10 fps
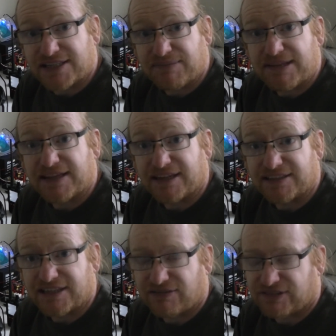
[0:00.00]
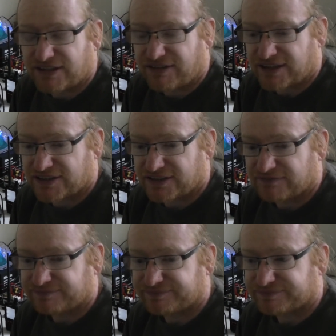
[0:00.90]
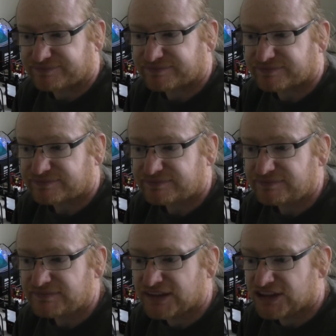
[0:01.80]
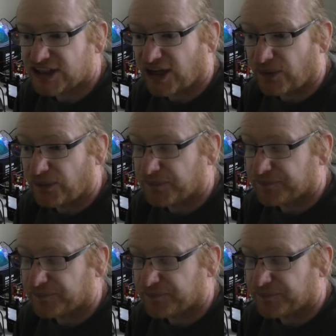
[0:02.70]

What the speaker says: I'm in that general direction. So,